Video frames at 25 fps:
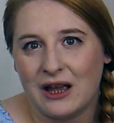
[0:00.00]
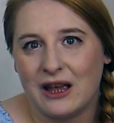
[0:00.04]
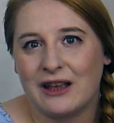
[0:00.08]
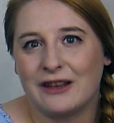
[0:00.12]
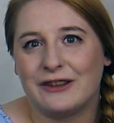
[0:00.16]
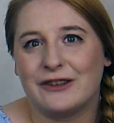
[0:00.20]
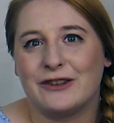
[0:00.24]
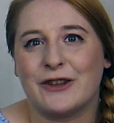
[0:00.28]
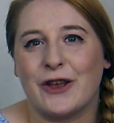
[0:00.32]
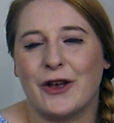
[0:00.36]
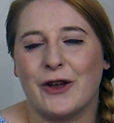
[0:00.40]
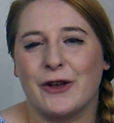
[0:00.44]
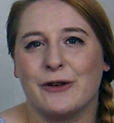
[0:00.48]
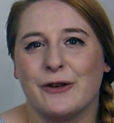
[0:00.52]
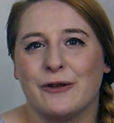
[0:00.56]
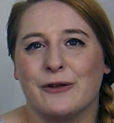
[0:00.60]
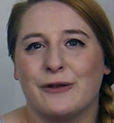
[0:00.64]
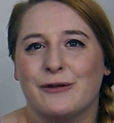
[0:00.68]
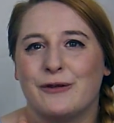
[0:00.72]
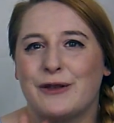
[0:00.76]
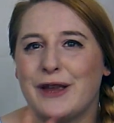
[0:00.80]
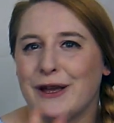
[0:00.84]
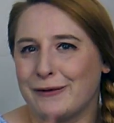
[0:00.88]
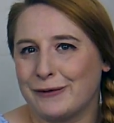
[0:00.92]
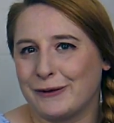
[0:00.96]
So
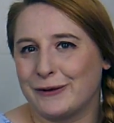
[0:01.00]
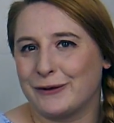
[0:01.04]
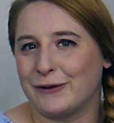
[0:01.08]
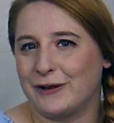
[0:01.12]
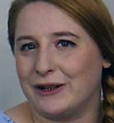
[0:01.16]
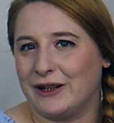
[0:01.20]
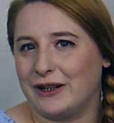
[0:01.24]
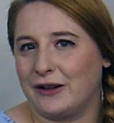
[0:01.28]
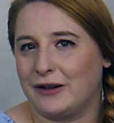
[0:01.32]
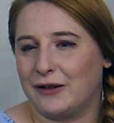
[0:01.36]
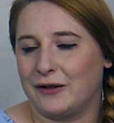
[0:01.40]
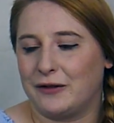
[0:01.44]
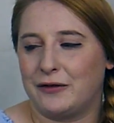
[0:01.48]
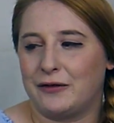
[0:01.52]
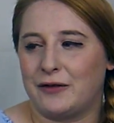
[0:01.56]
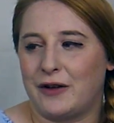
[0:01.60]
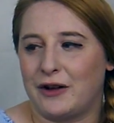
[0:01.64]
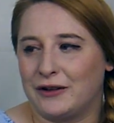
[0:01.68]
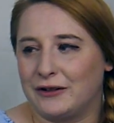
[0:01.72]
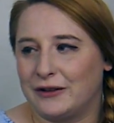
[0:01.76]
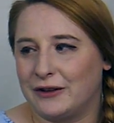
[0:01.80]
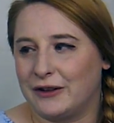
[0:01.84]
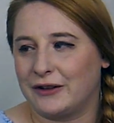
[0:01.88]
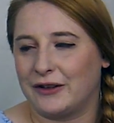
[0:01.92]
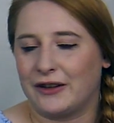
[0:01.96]
that was really good
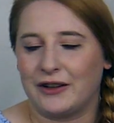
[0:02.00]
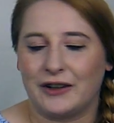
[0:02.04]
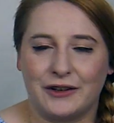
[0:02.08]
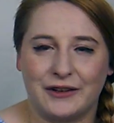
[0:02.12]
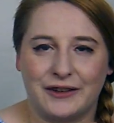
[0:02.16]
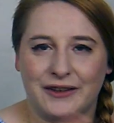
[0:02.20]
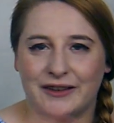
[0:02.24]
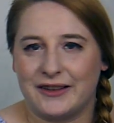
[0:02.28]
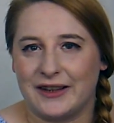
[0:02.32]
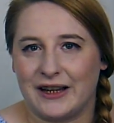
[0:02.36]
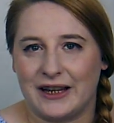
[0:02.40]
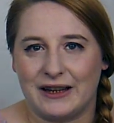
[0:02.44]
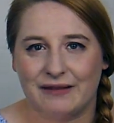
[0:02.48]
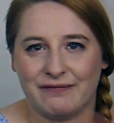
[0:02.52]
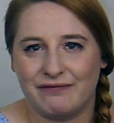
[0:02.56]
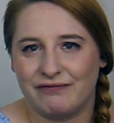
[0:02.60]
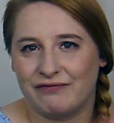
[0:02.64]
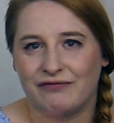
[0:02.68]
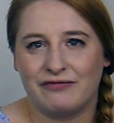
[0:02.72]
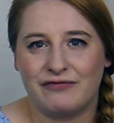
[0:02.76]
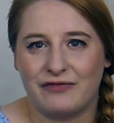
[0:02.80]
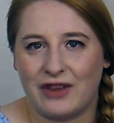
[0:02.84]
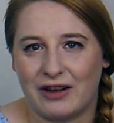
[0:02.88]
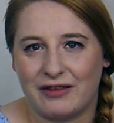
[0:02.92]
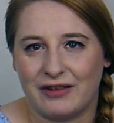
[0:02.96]
fun because I got to see
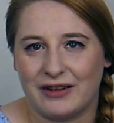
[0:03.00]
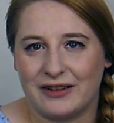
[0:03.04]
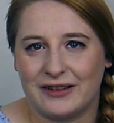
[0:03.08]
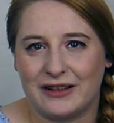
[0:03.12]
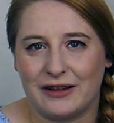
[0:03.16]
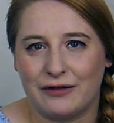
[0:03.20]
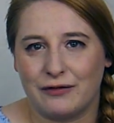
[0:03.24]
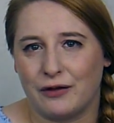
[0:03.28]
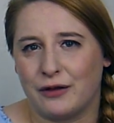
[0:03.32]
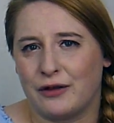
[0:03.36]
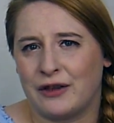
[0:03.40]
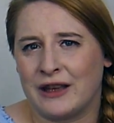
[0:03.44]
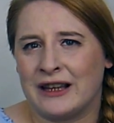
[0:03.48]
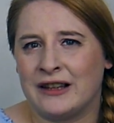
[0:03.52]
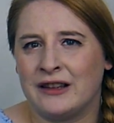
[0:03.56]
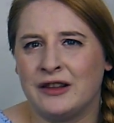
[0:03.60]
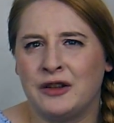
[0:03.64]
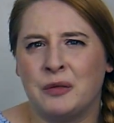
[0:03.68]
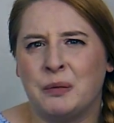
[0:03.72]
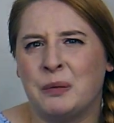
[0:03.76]
various different things,